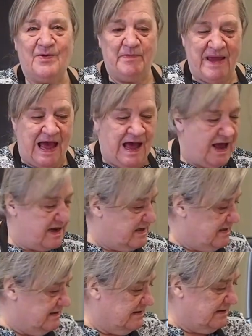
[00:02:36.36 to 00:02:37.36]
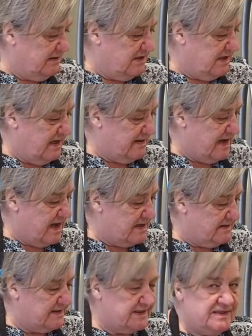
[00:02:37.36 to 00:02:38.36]
we're back. Look at that
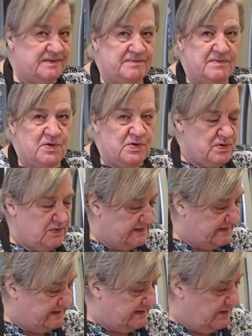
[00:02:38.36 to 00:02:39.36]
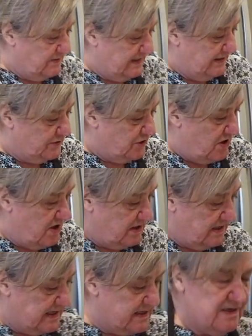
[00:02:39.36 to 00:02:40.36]
smooth, silky
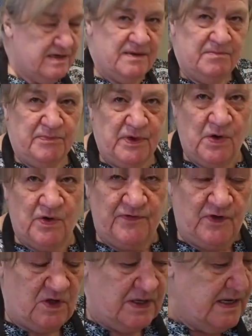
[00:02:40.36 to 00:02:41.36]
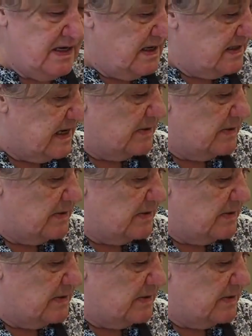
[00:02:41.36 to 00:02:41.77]
chocolate. Beautiful. Now